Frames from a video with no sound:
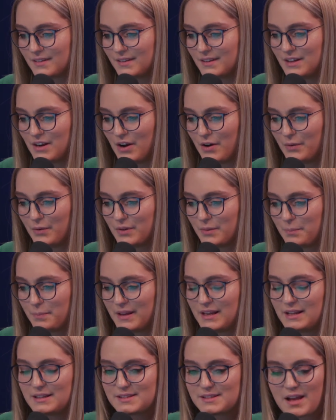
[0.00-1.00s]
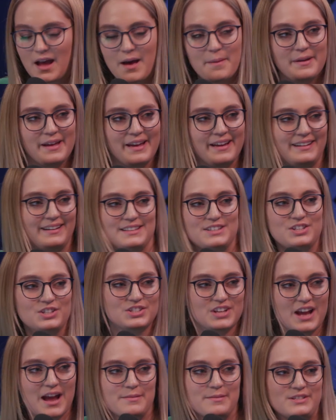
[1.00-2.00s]
you know, Pete's coming. It's your
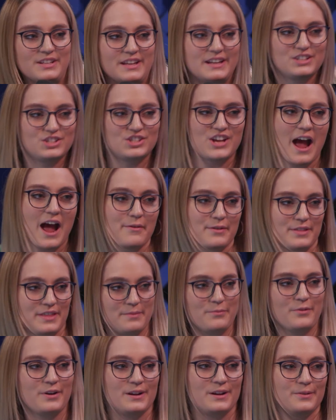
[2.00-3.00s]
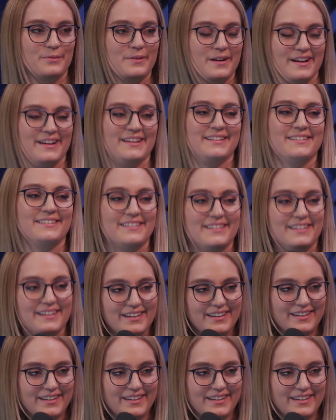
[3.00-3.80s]
time to like chat with him one-on-one.